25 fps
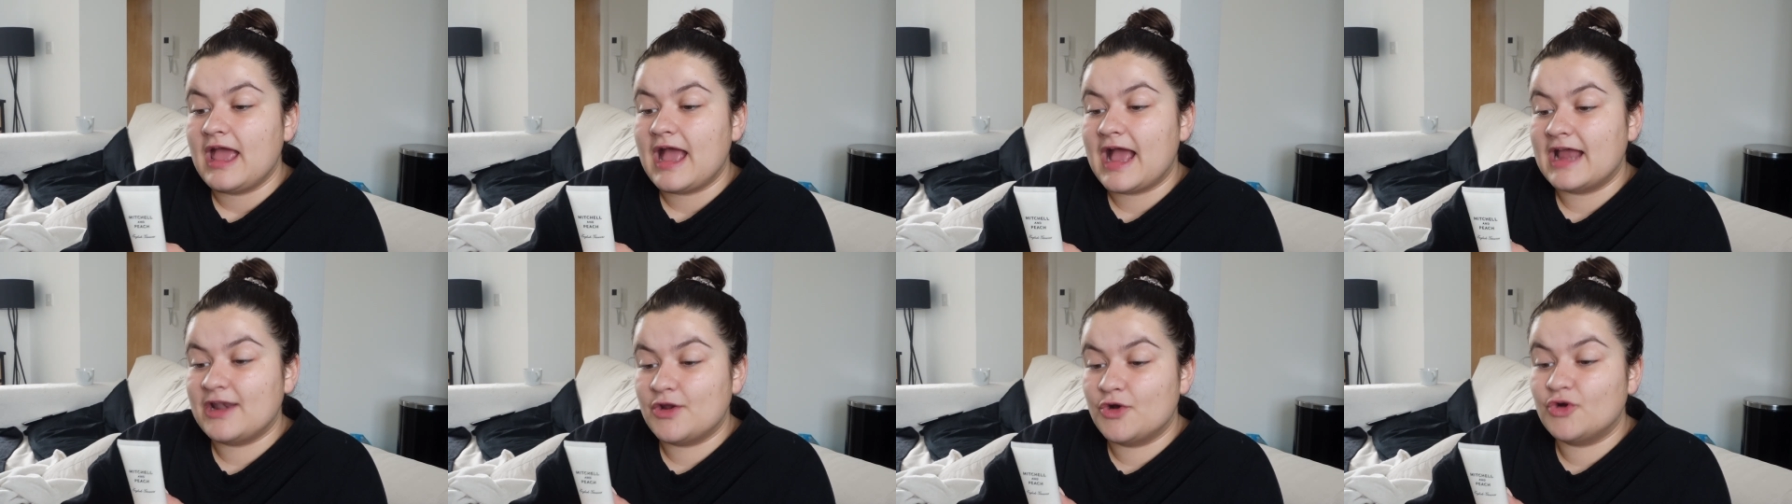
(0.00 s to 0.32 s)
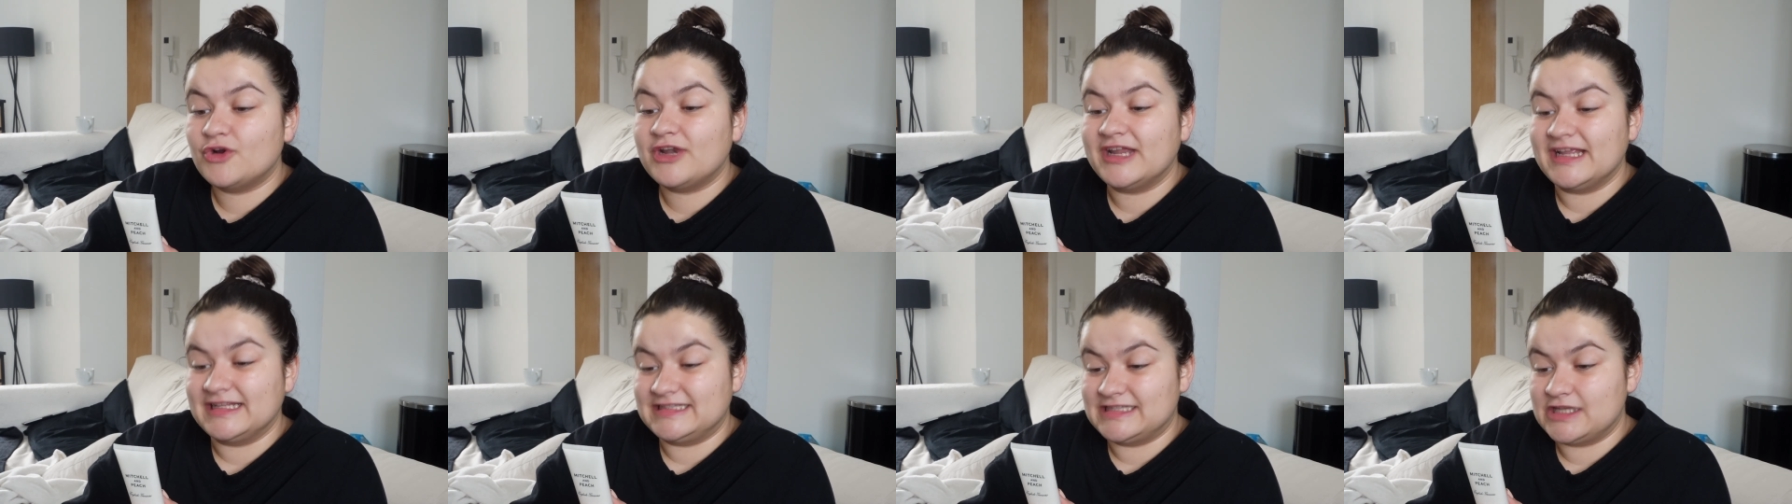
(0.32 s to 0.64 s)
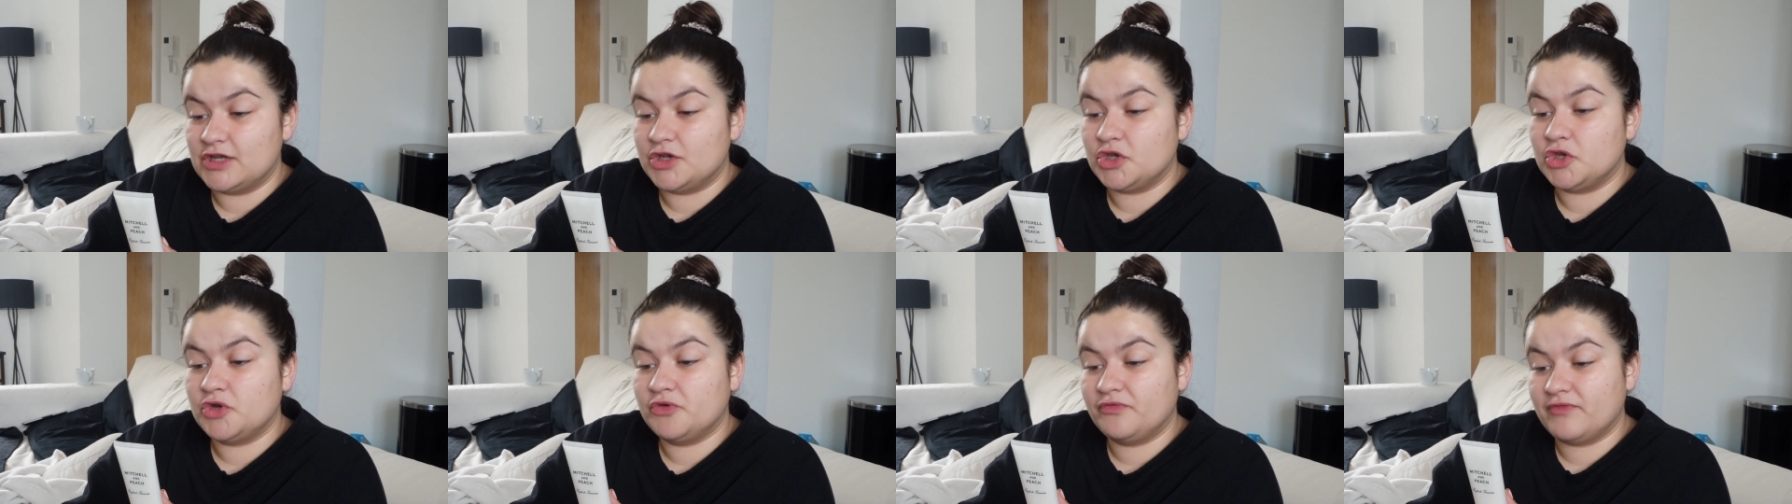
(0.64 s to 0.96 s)
and honey
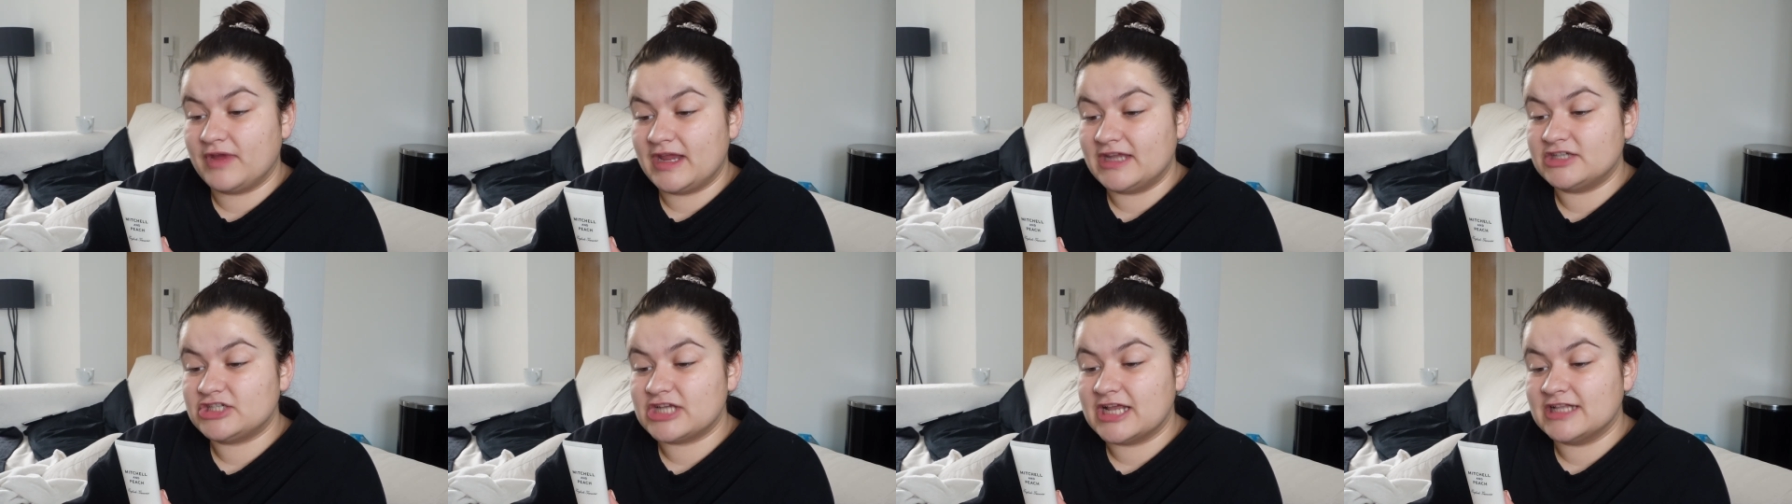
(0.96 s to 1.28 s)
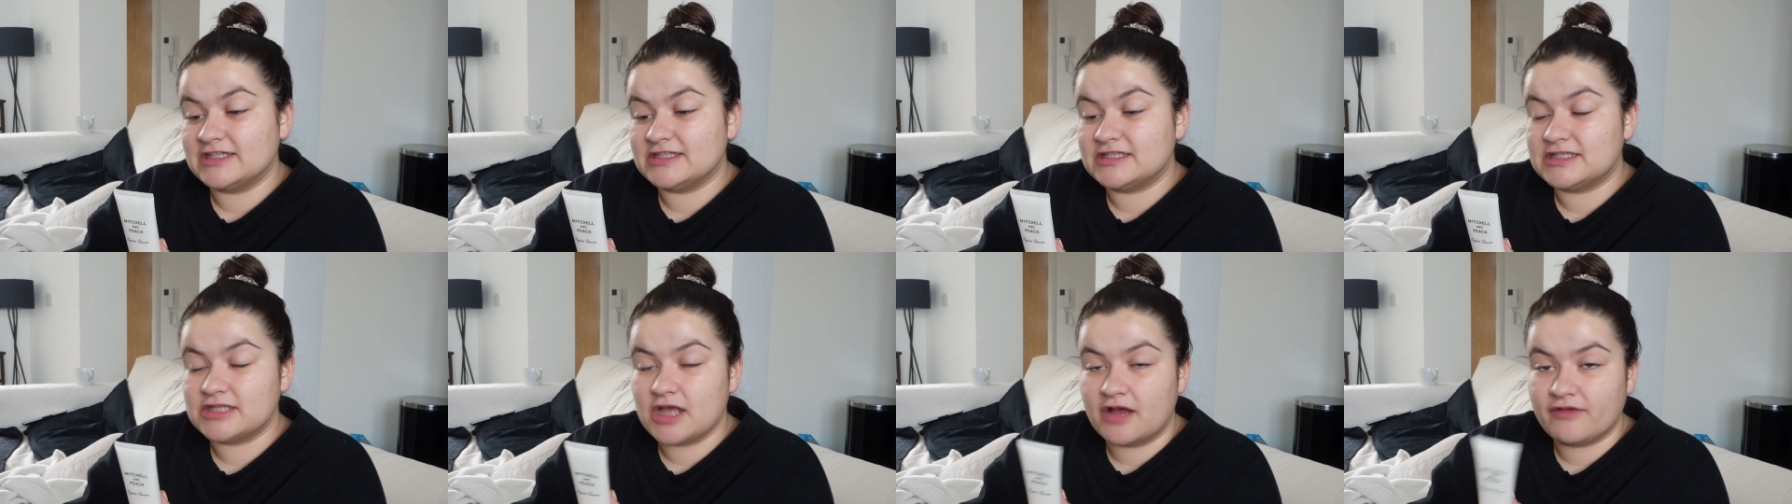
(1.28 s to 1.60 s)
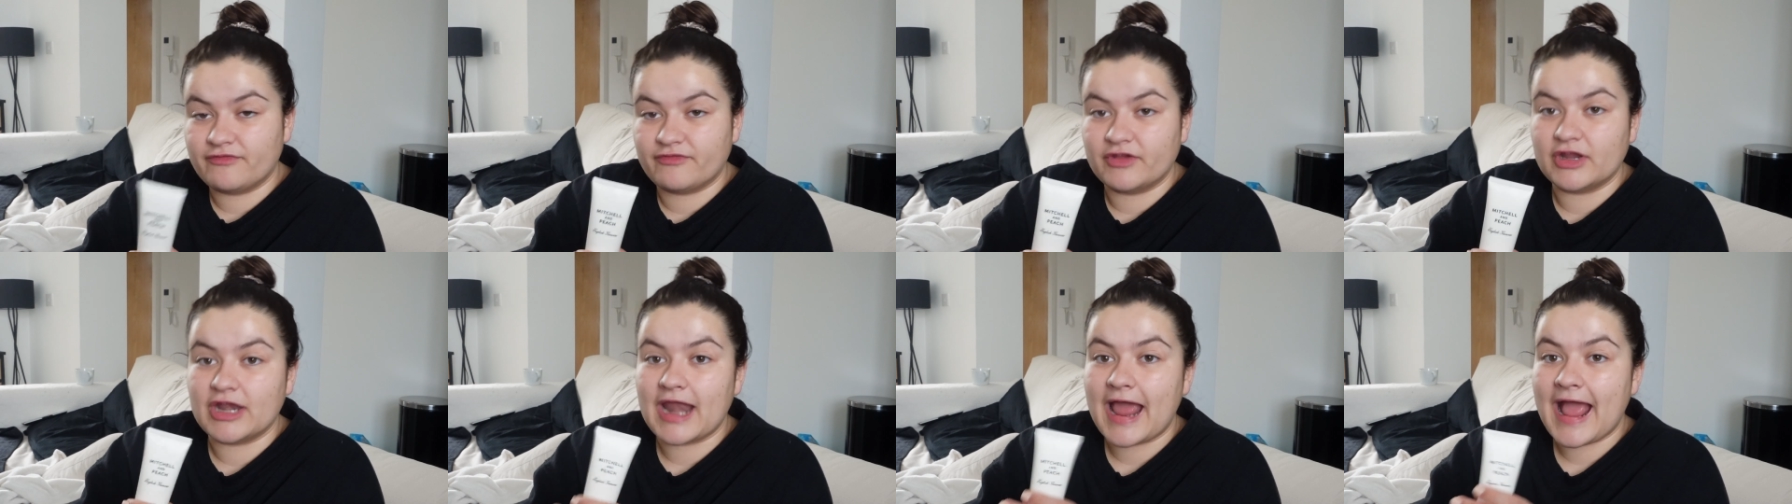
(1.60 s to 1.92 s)
to nourish and
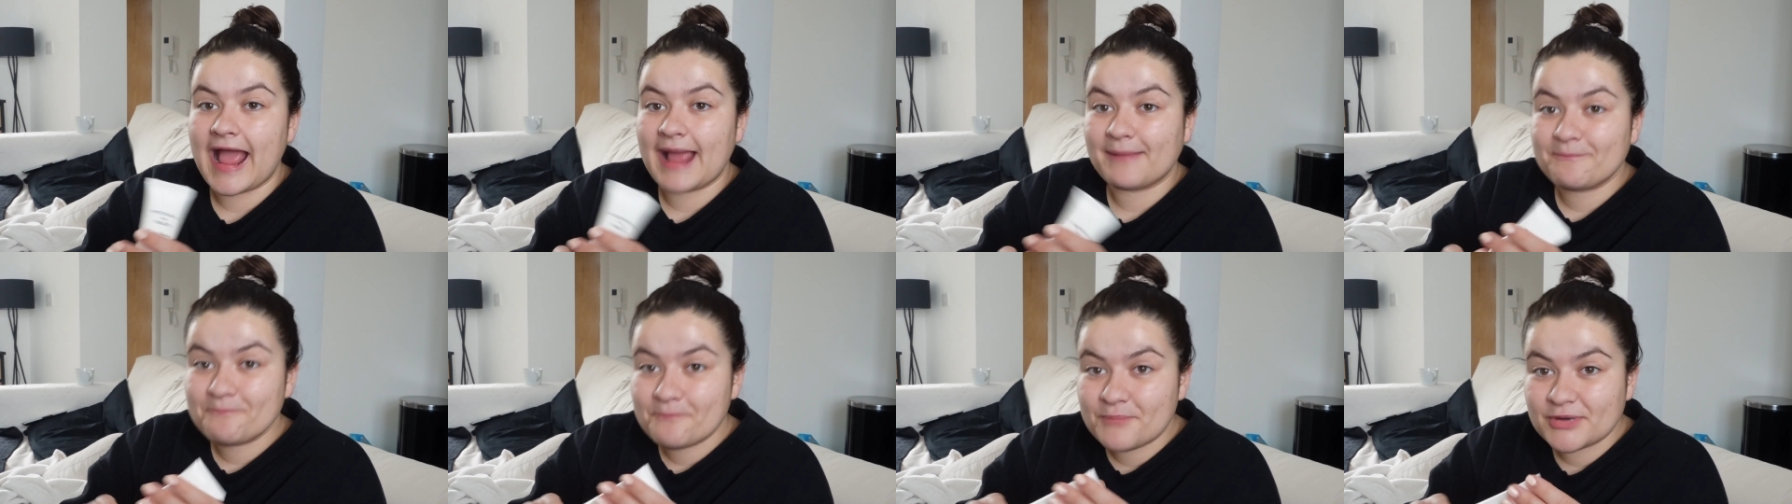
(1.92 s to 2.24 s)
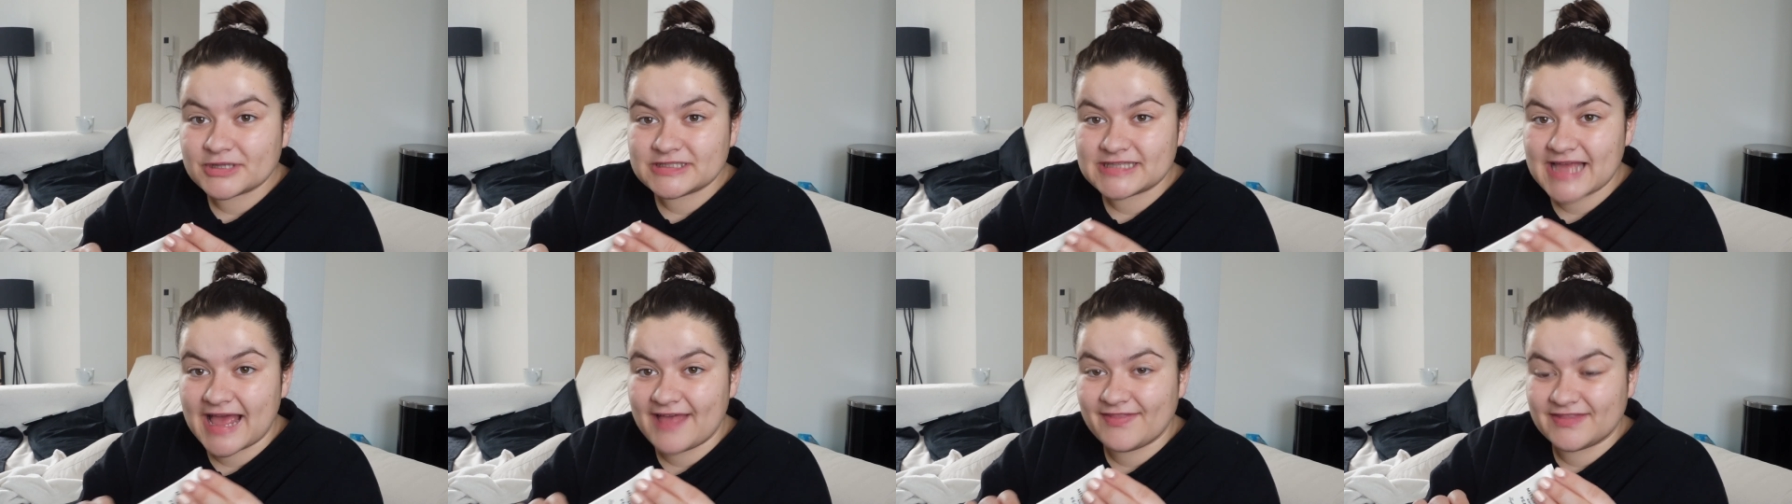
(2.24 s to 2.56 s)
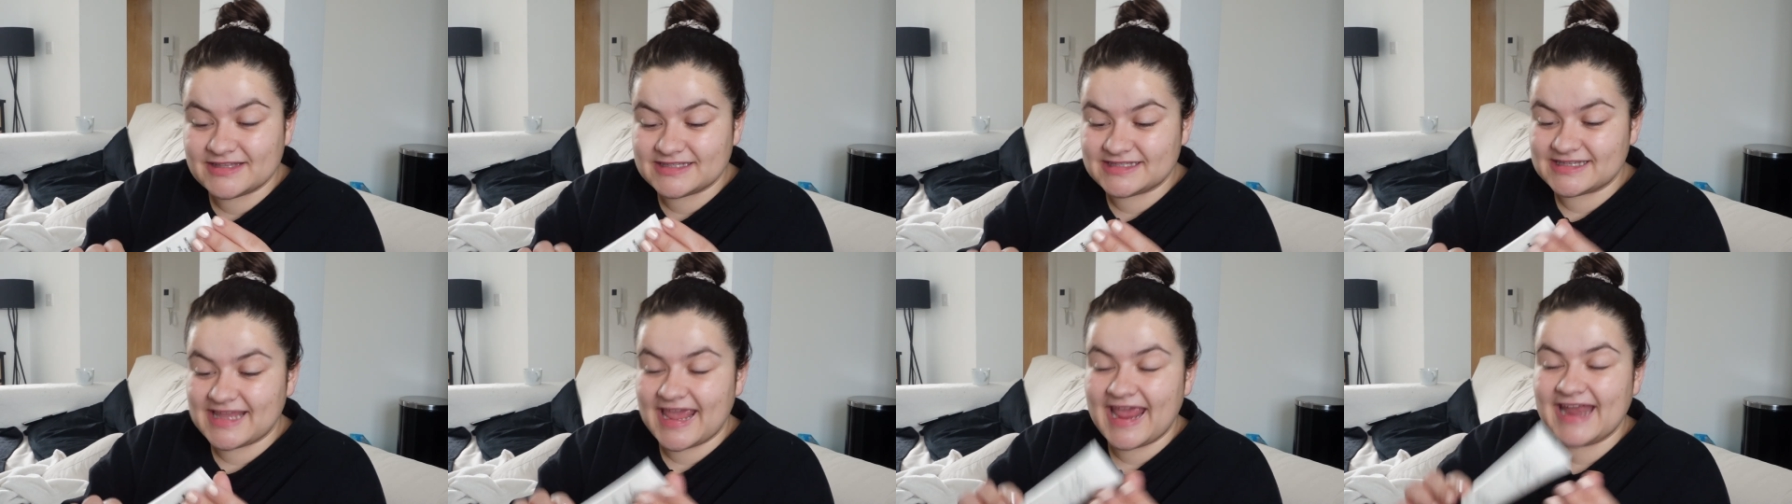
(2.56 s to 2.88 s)
soften and protect
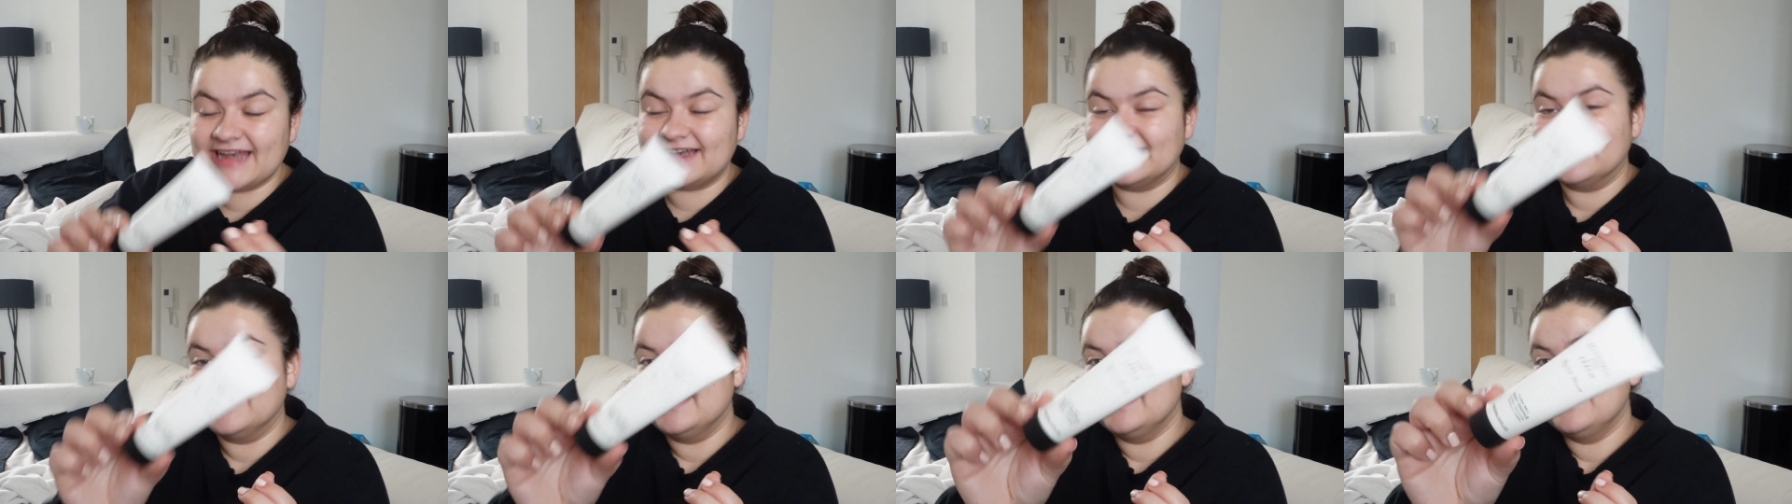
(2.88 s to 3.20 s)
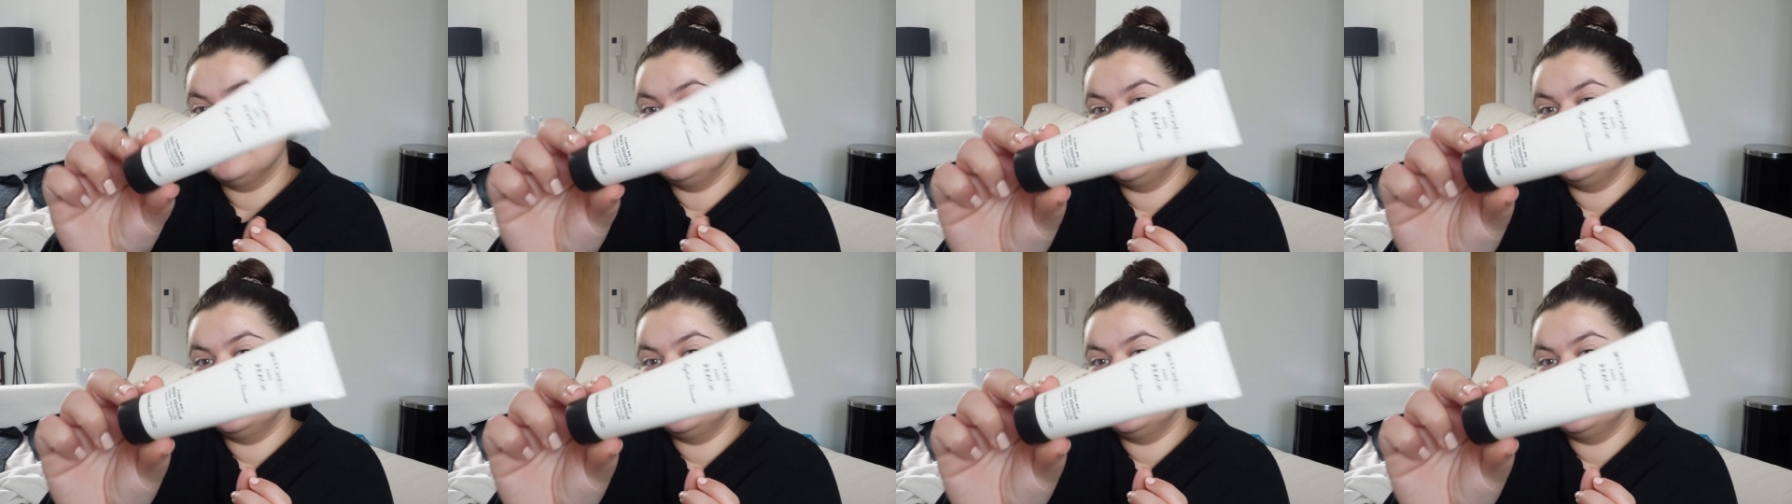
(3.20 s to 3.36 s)
the skin.